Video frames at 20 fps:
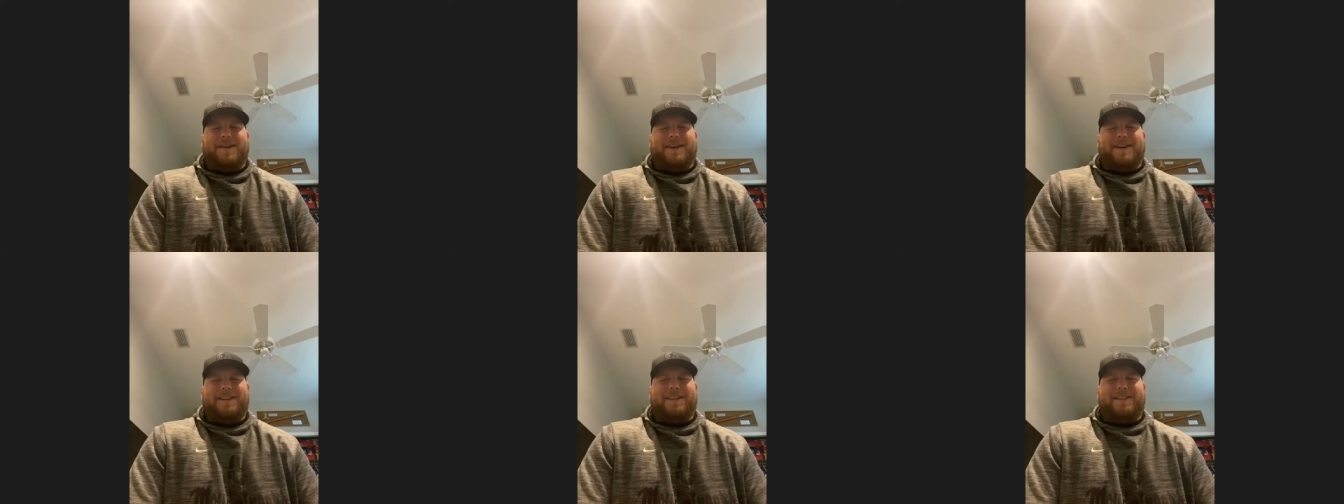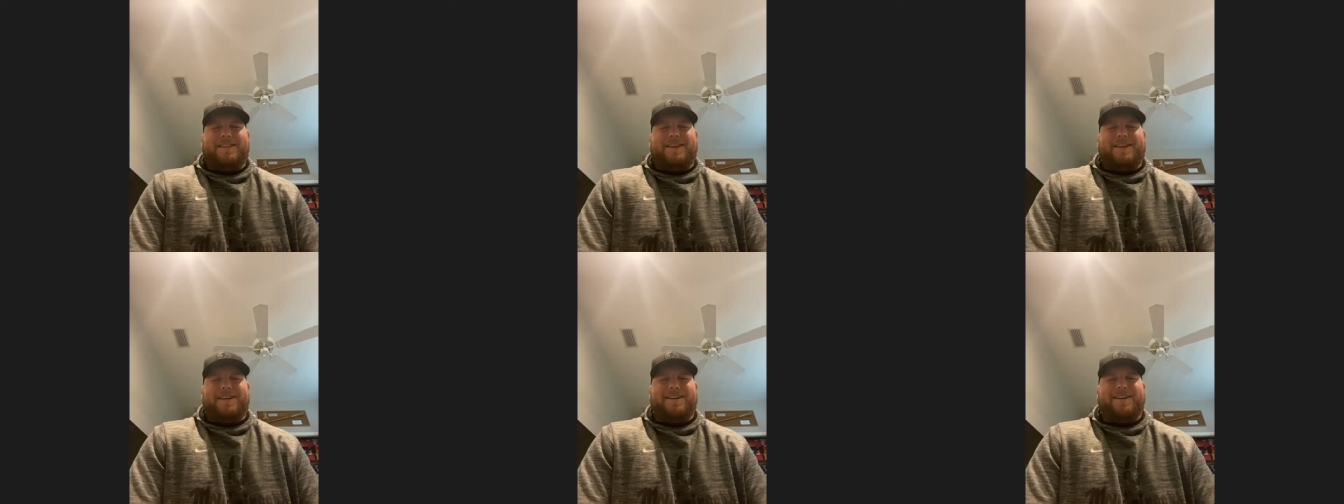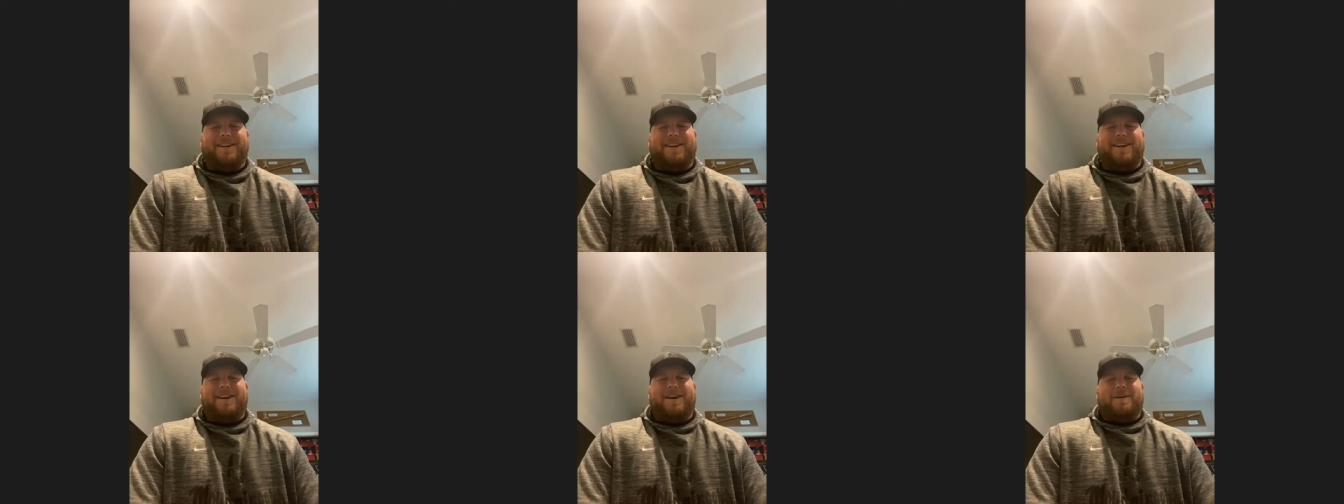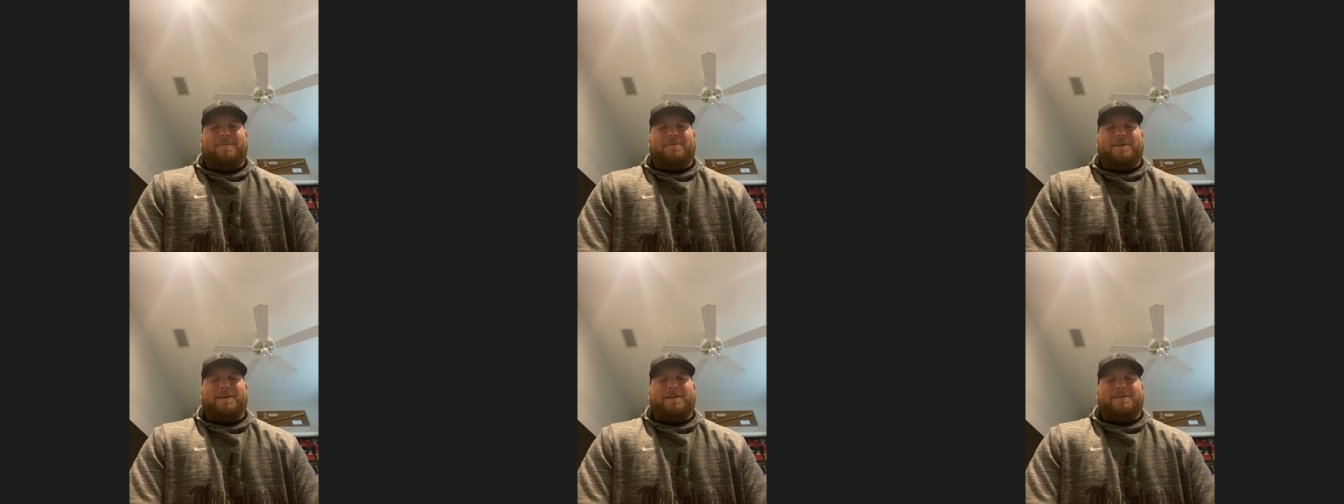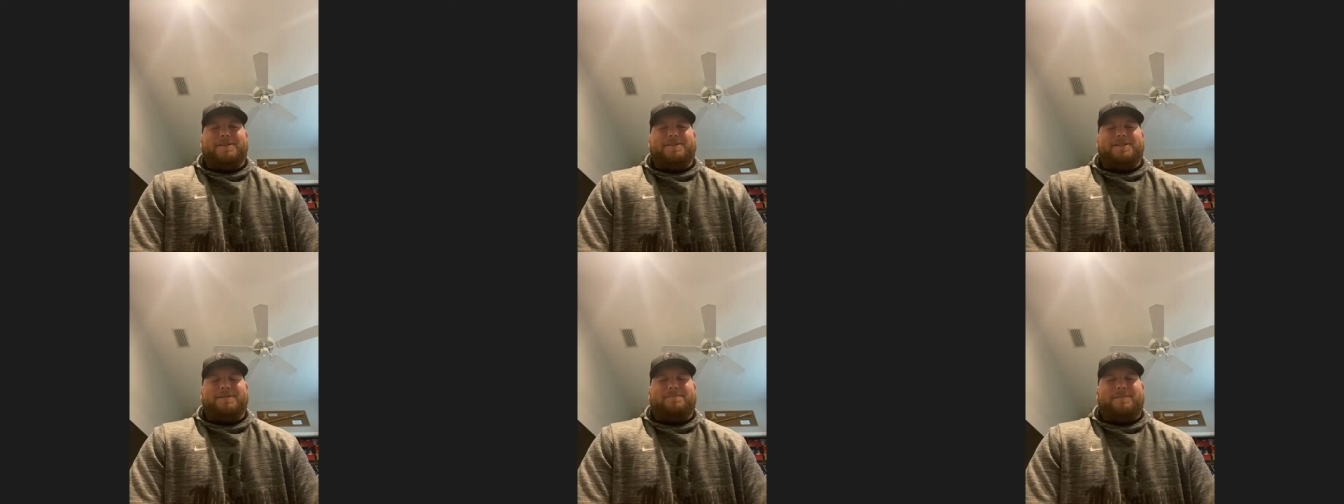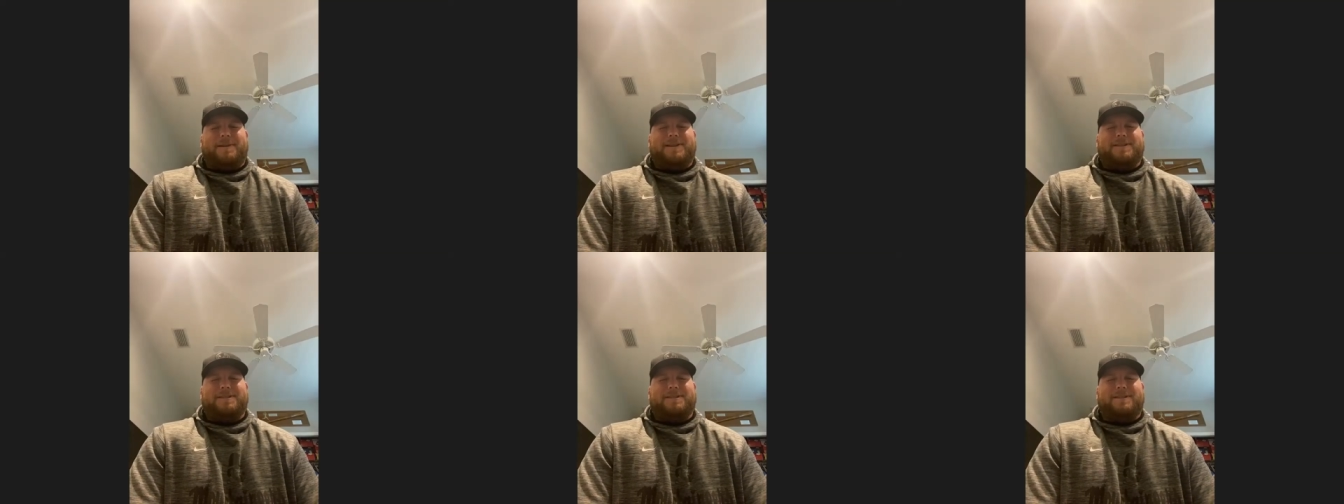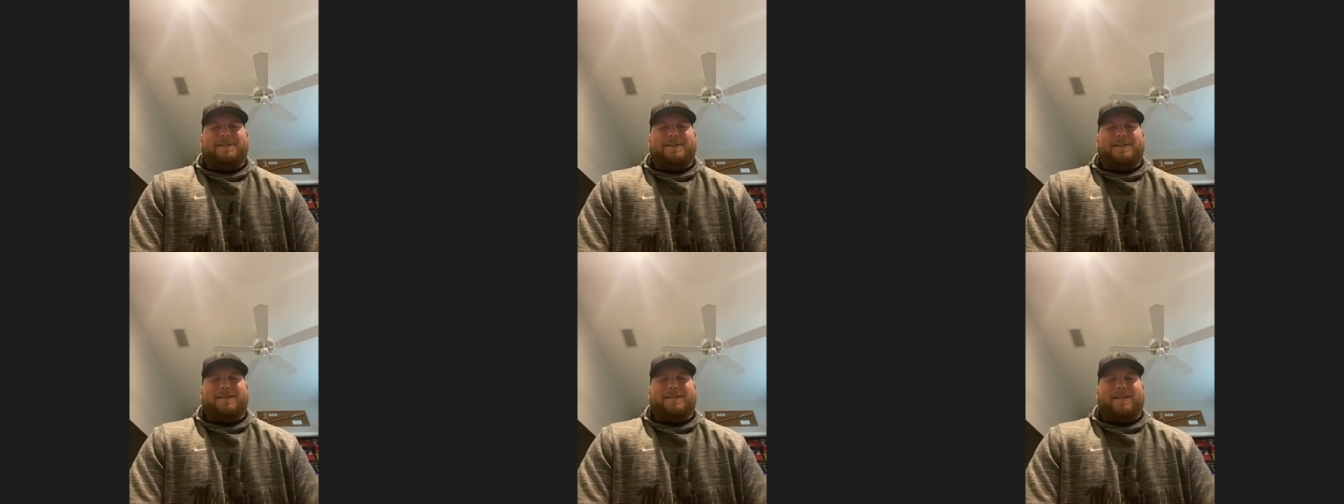in there, but just
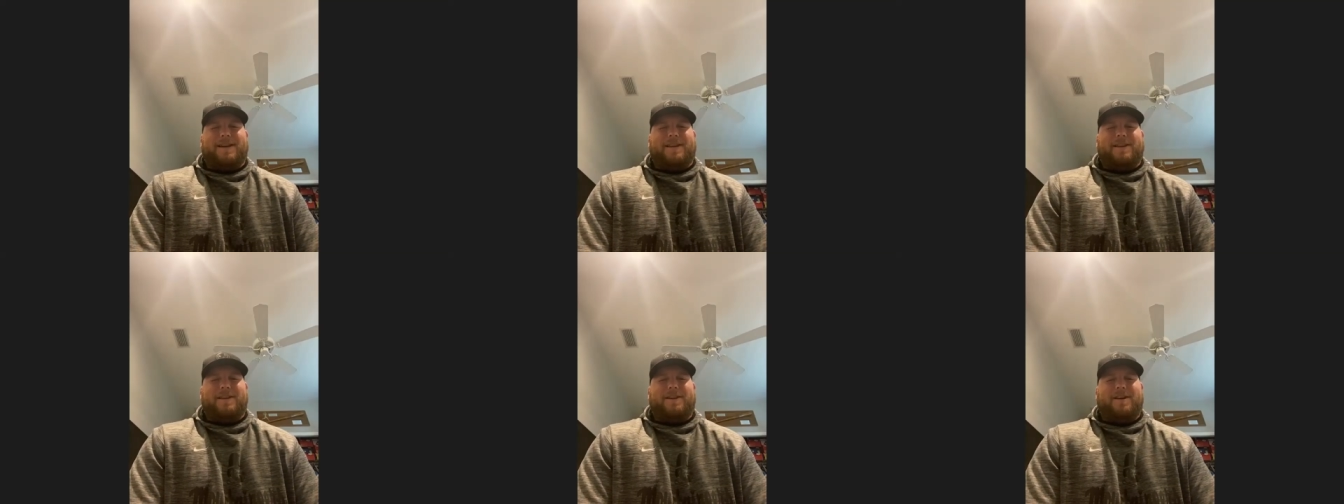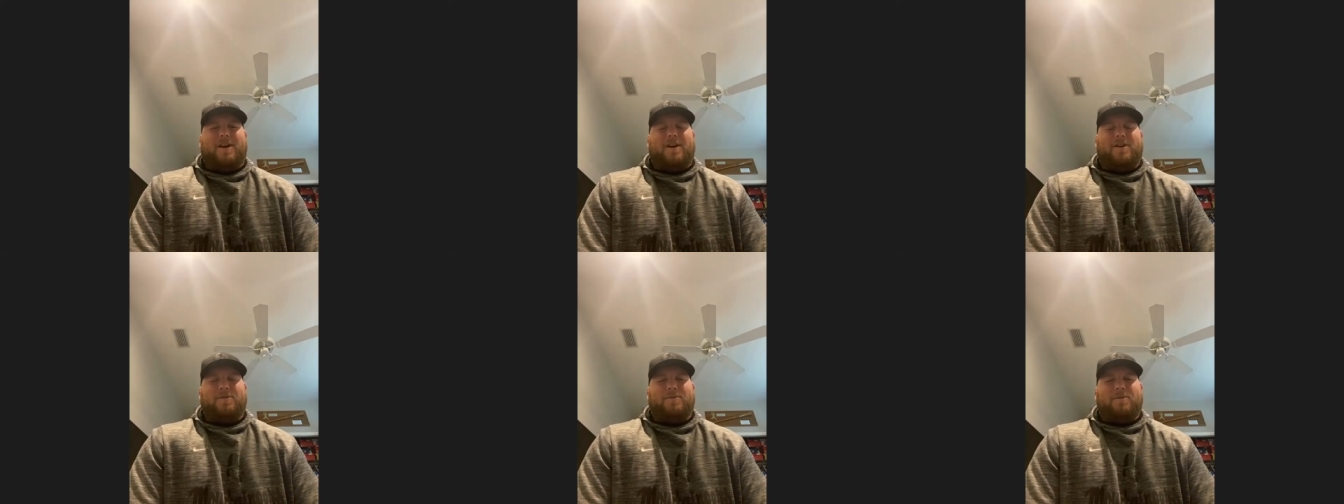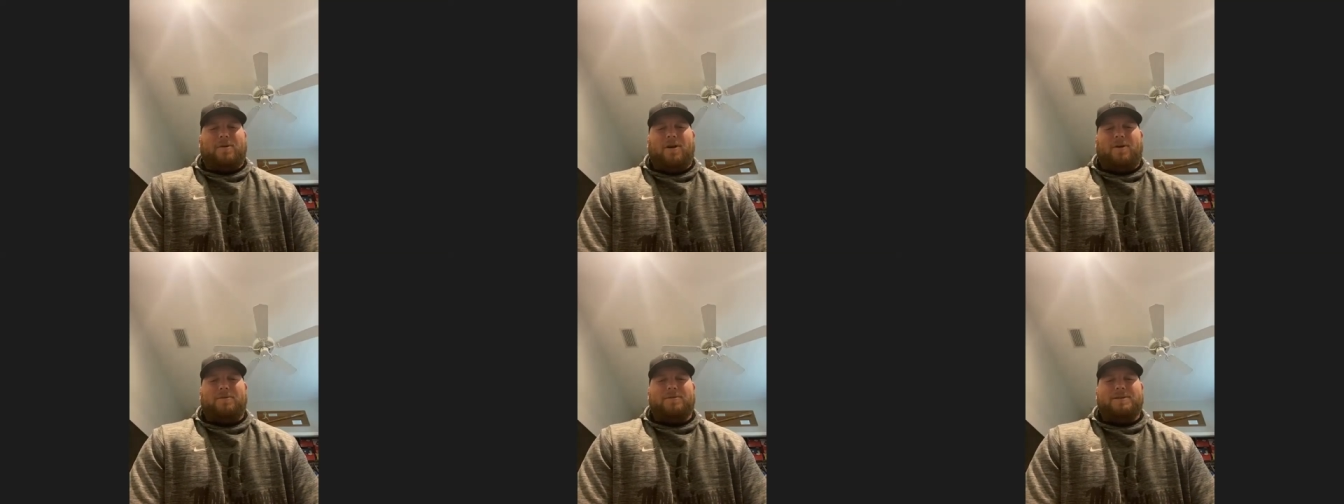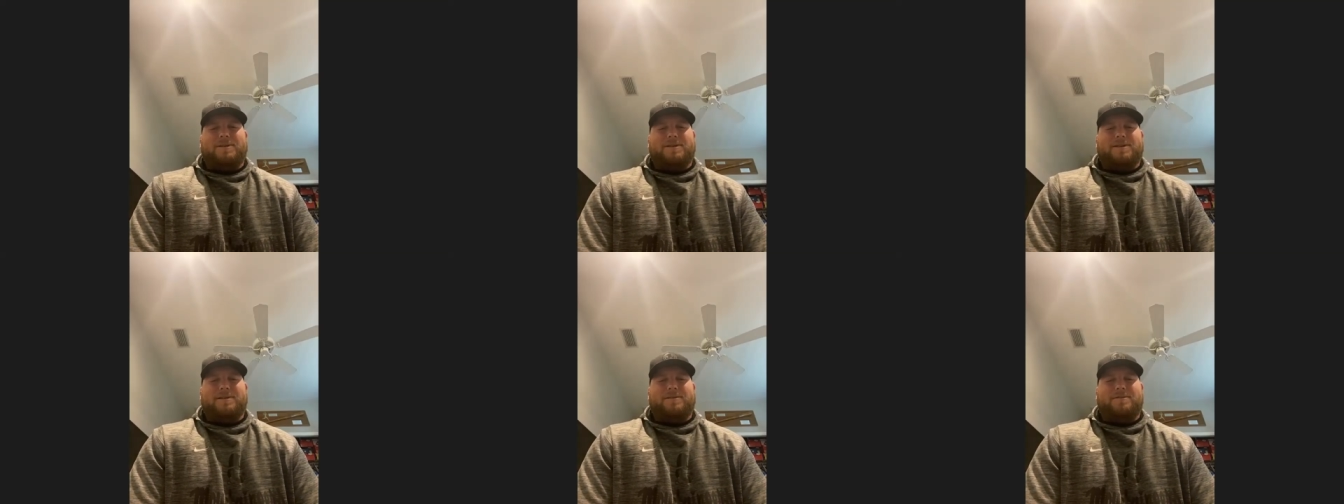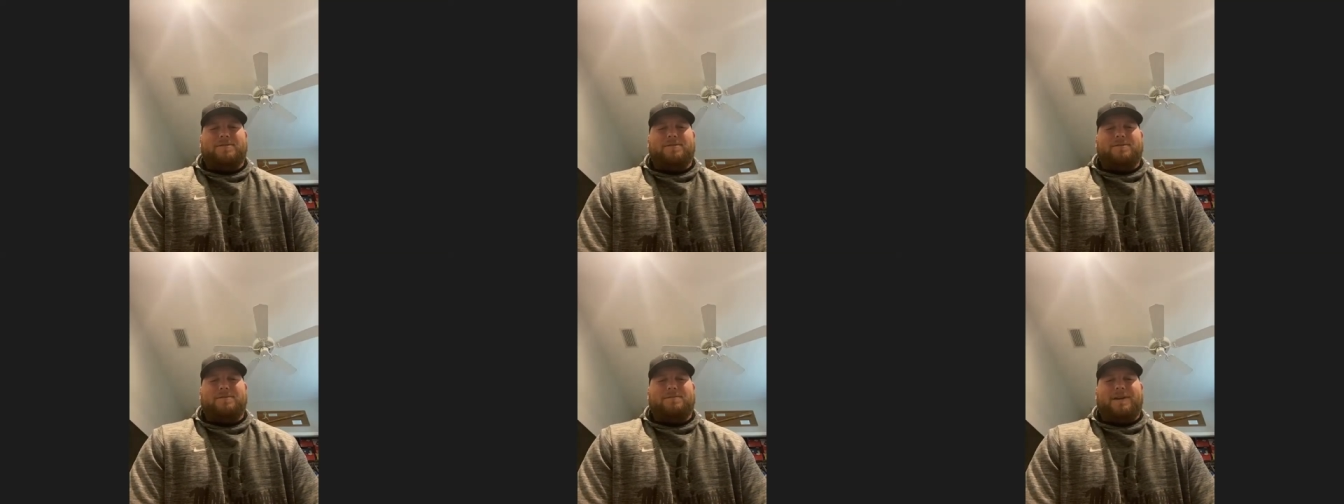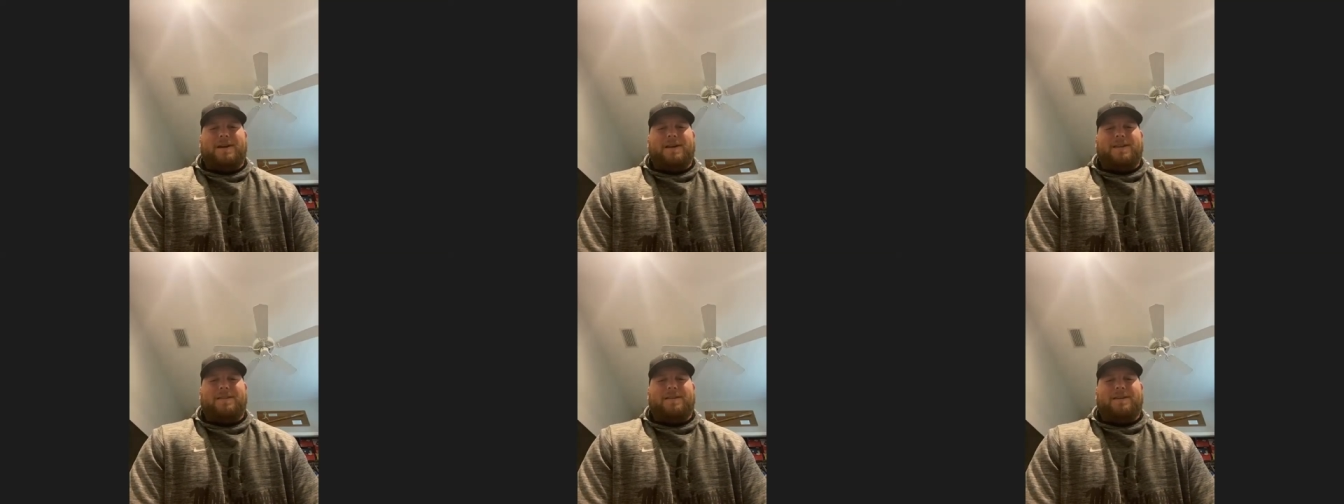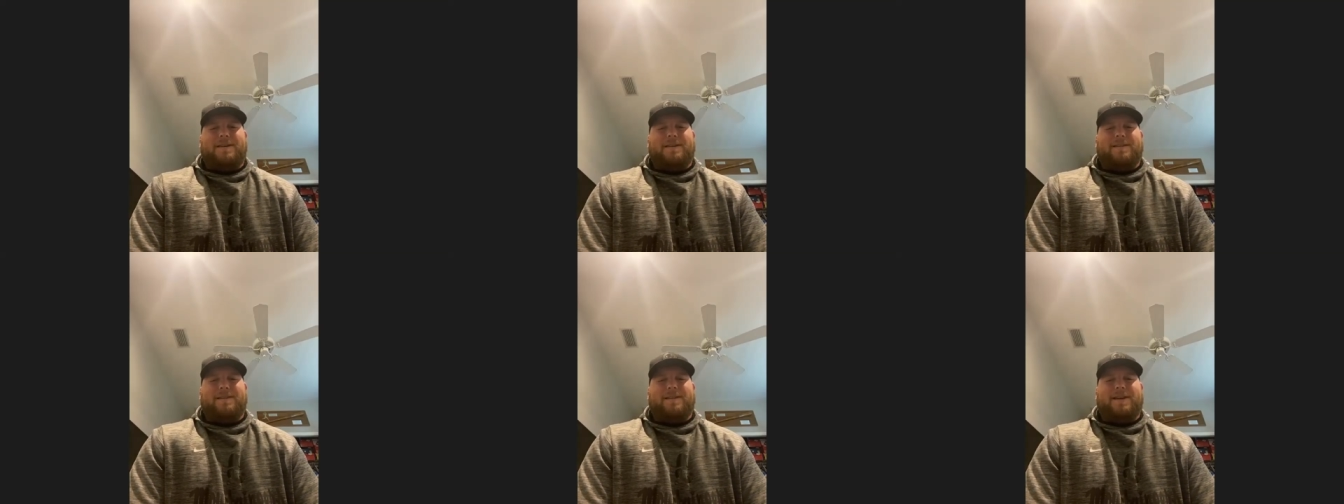basically like you always going to do the right
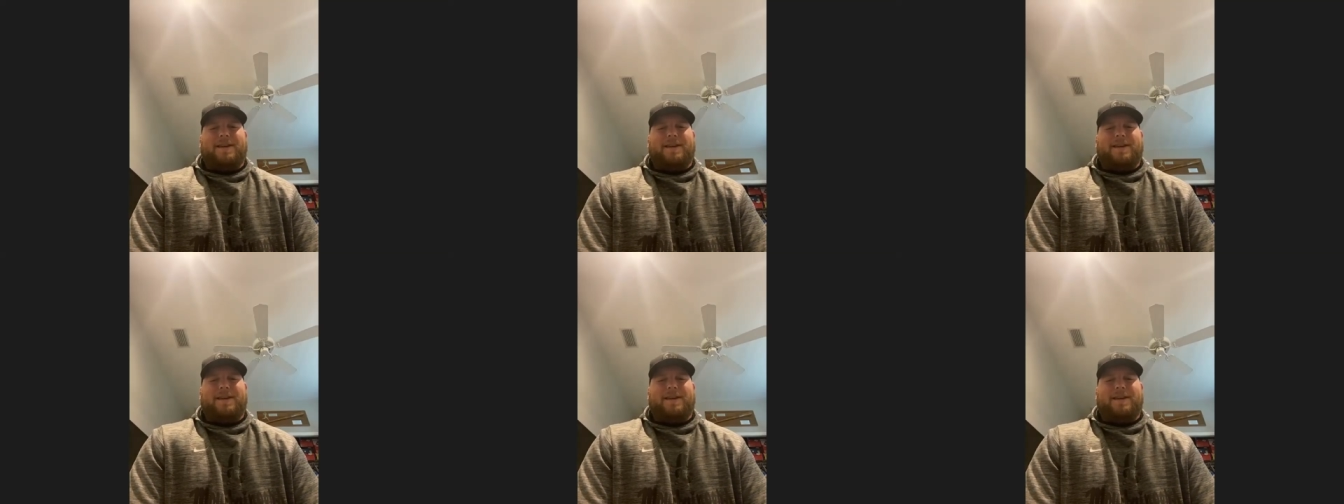thing.